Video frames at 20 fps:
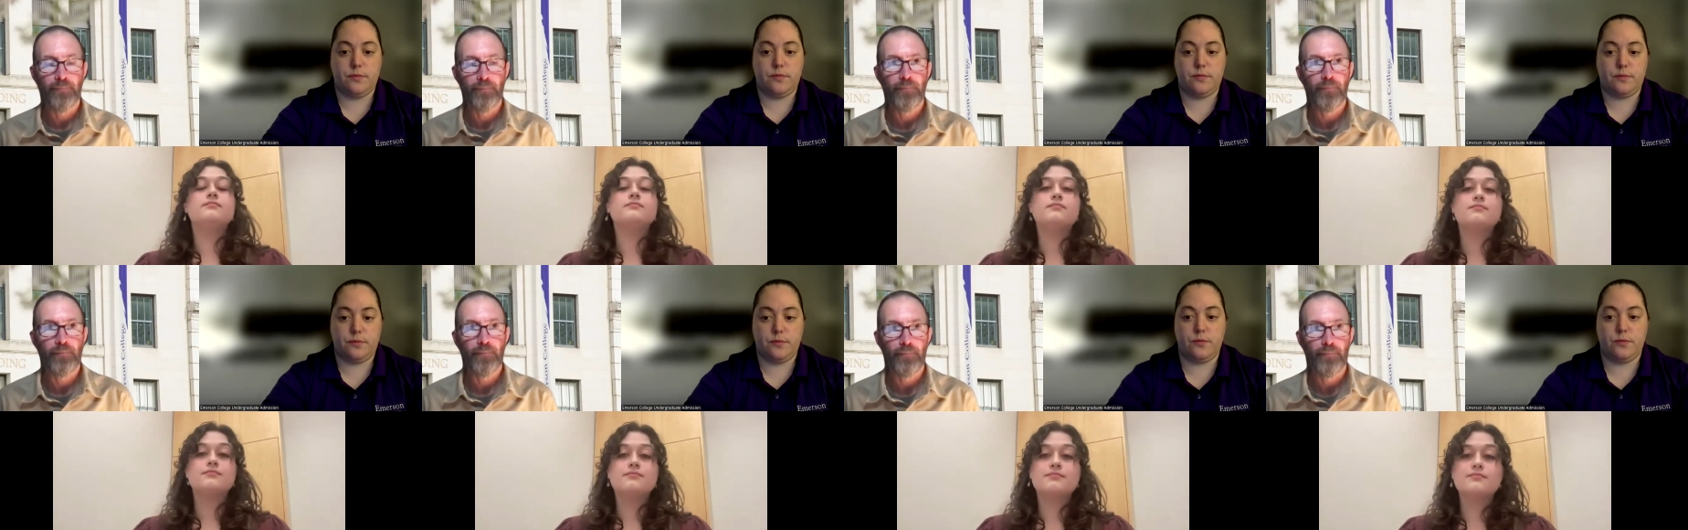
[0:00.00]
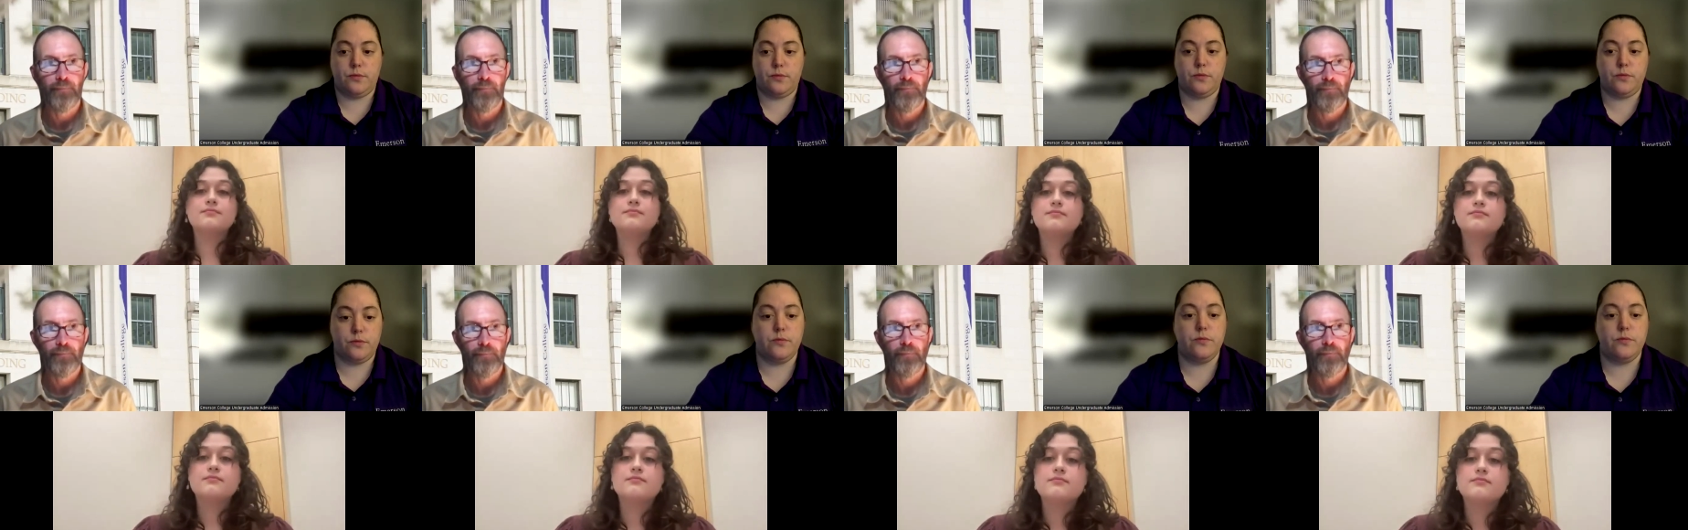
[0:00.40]

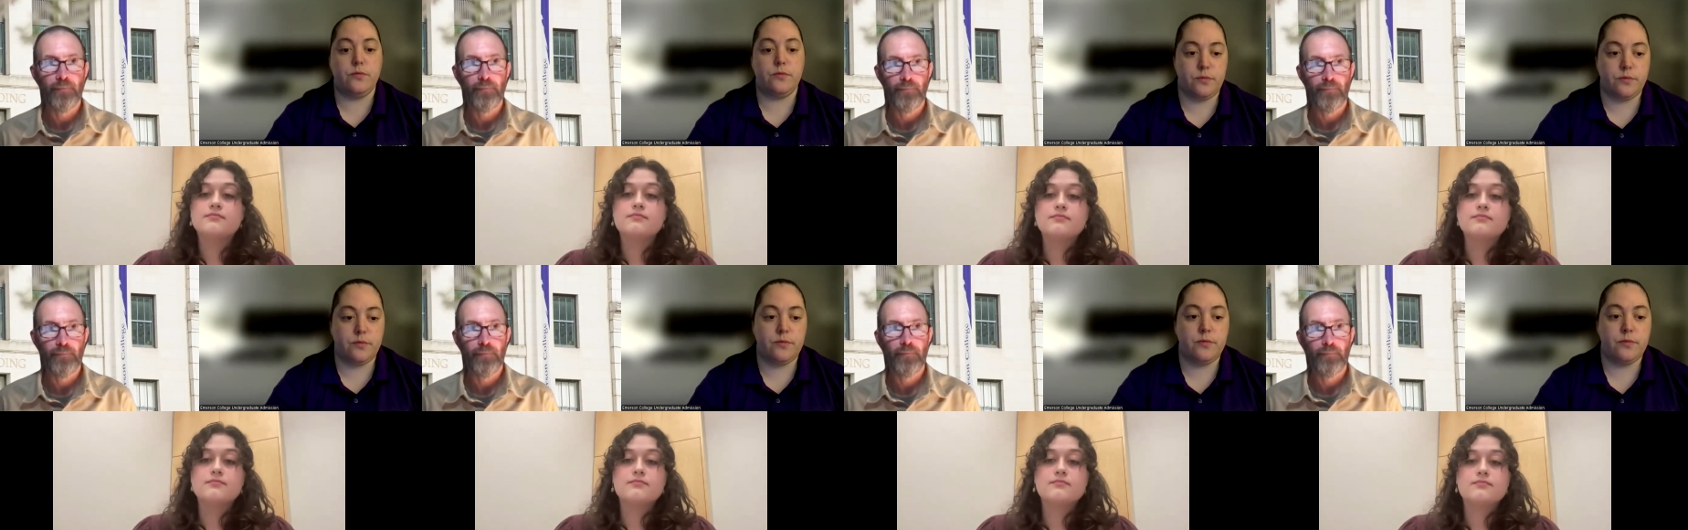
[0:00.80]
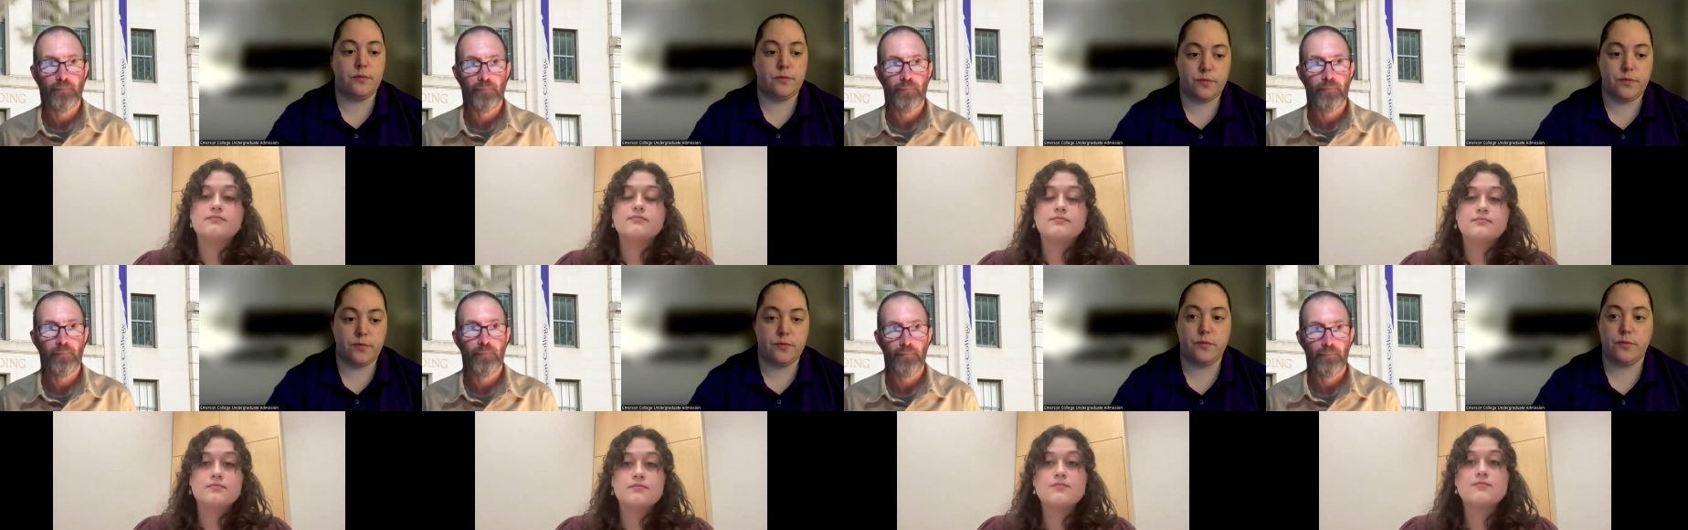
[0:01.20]

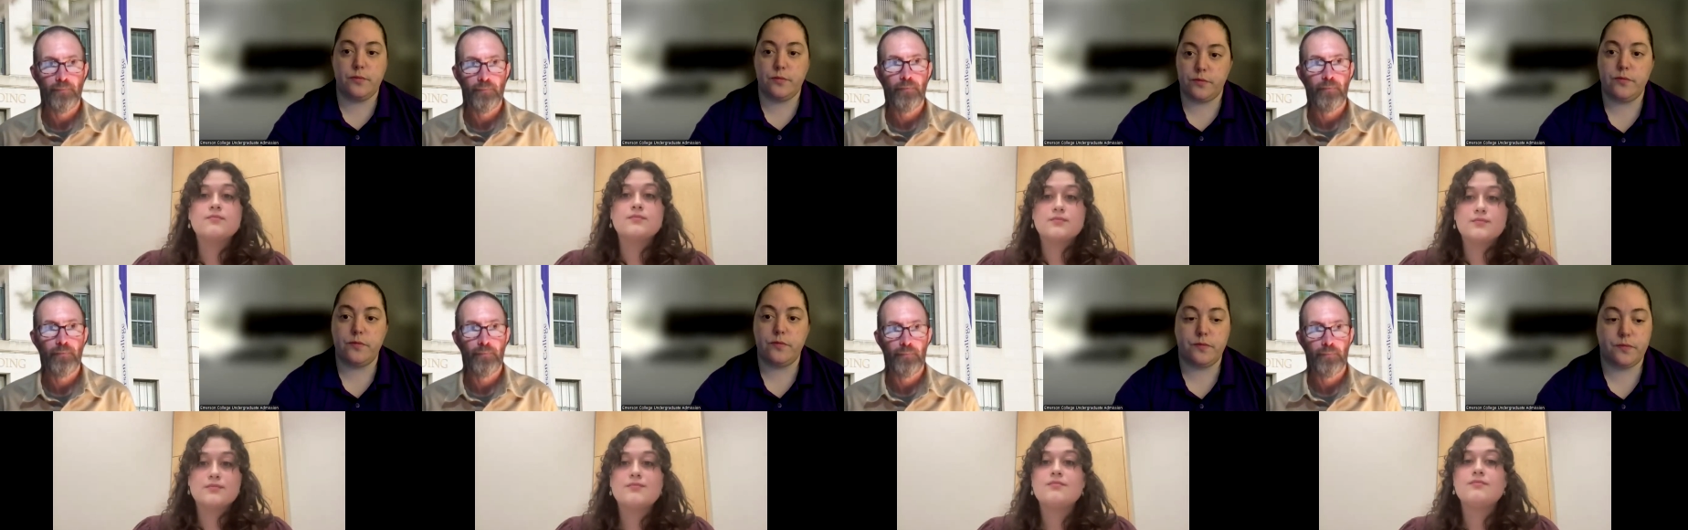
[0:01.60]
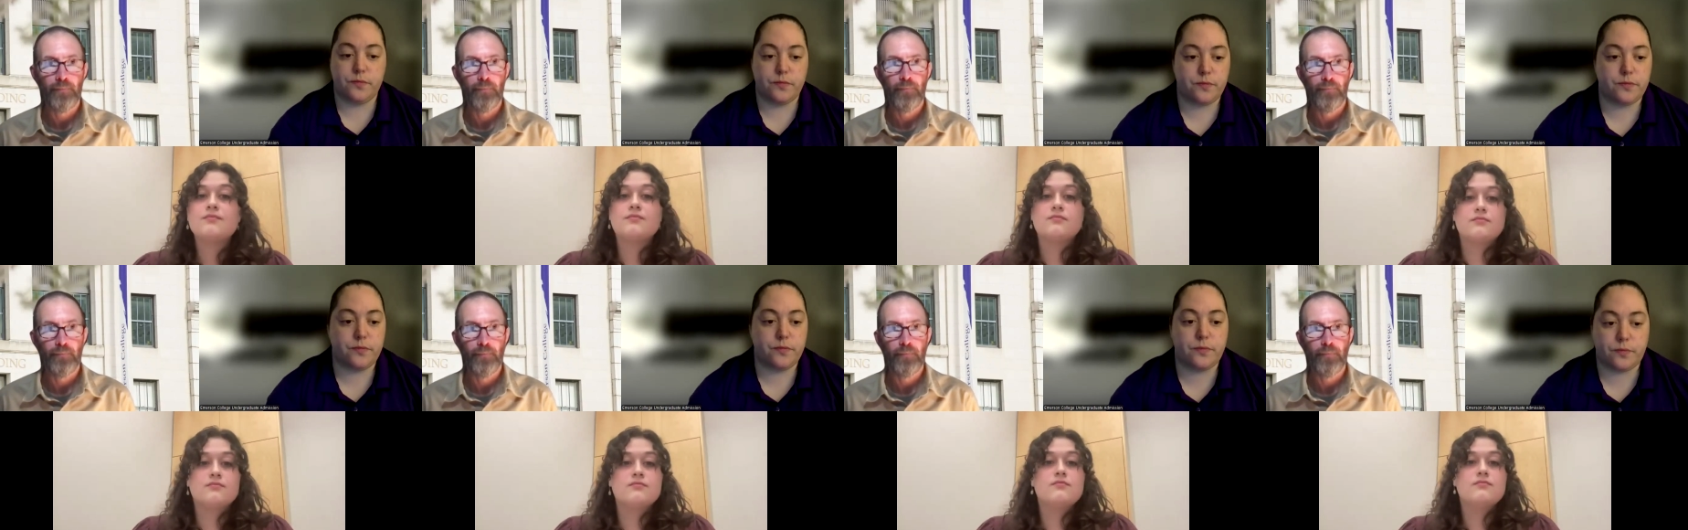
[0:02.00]

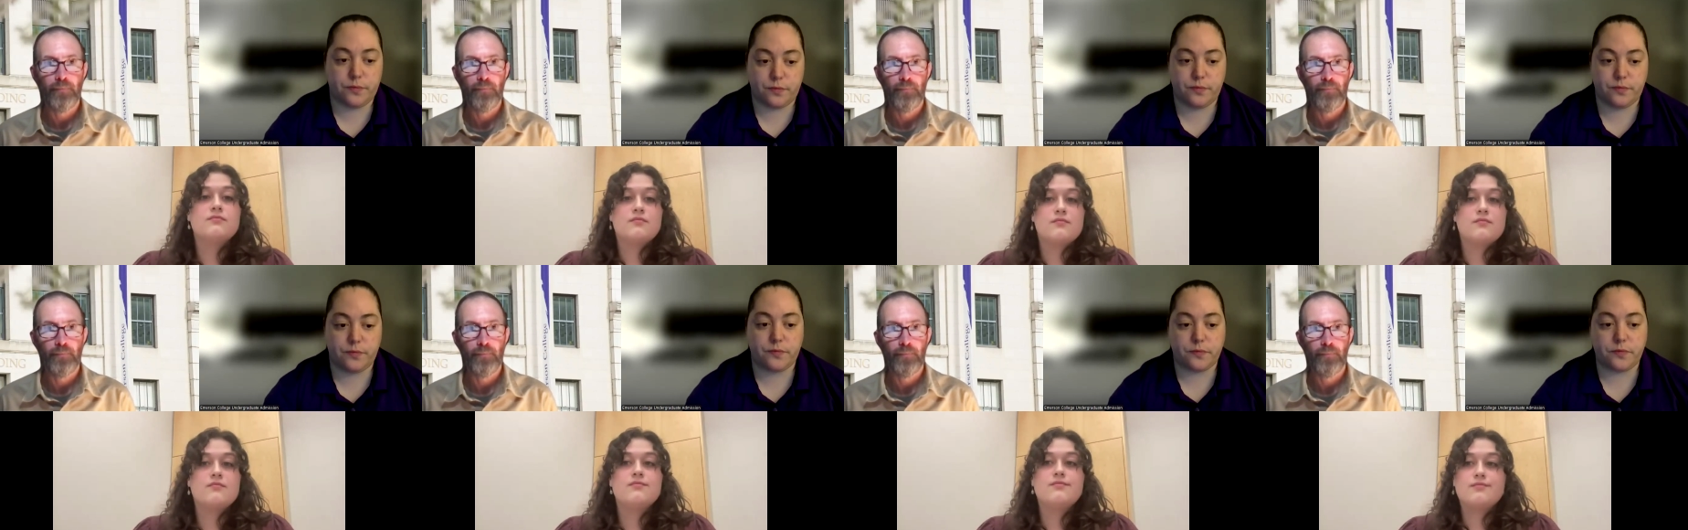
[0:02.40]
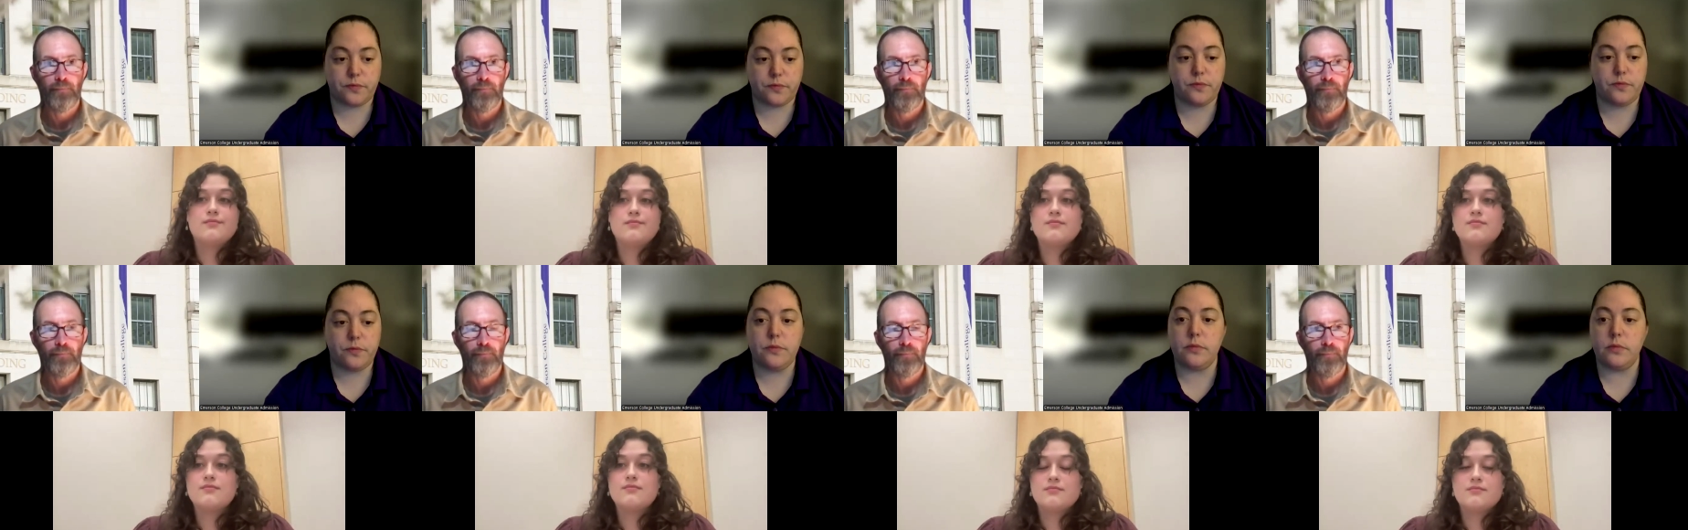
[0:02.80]
(no one is talking)